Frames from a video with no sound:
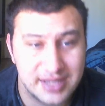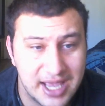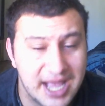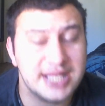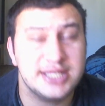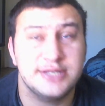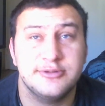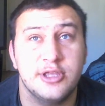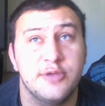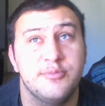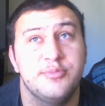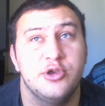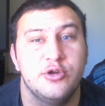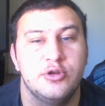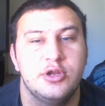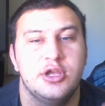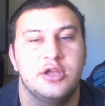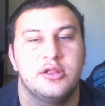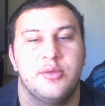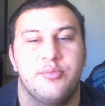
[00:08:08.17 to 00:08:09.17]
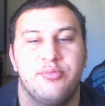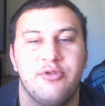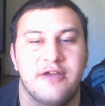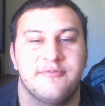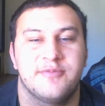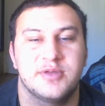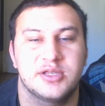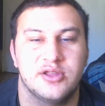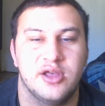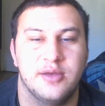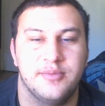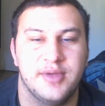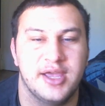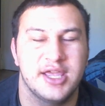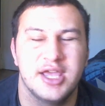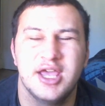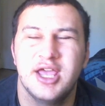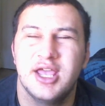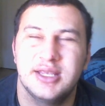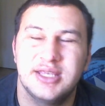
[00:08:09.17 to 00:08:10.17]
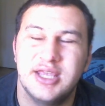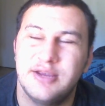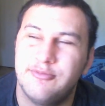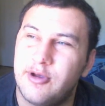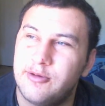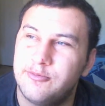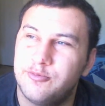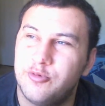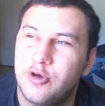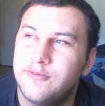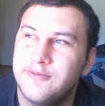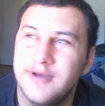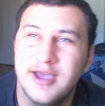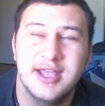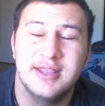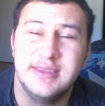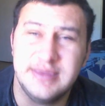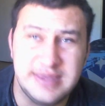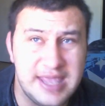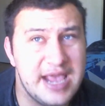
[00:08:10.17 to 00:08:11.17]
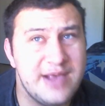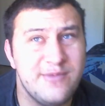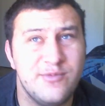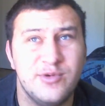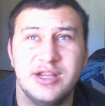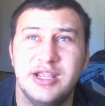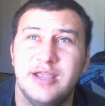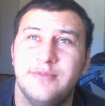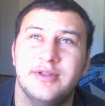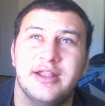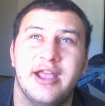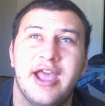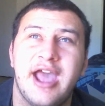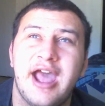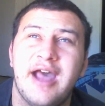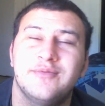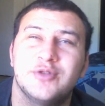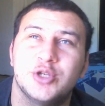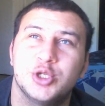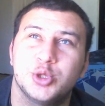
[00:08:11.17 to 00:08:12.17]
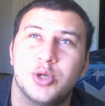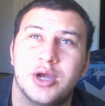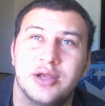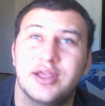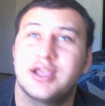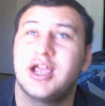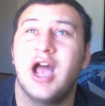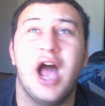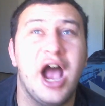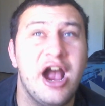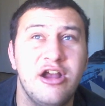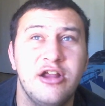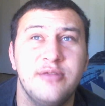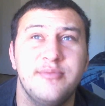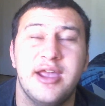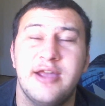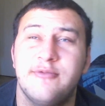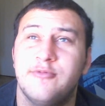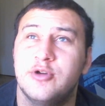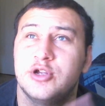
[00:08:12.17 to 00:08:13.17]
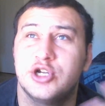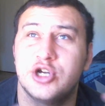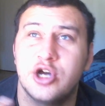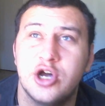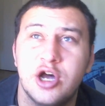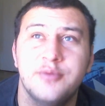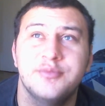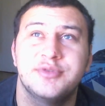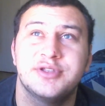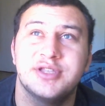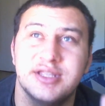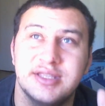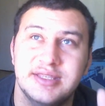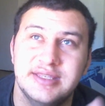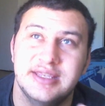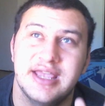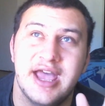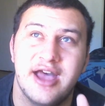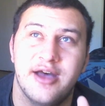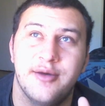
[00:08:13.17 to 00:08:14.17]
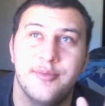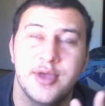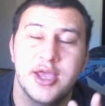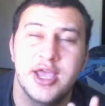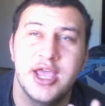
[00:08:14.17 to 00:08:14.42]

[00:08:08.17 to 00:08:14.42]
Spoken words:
That's the beauty of the Breakfast Club. Like, see, Red Wolf, they wouldn't even have to try. Like, Iron Man would come to them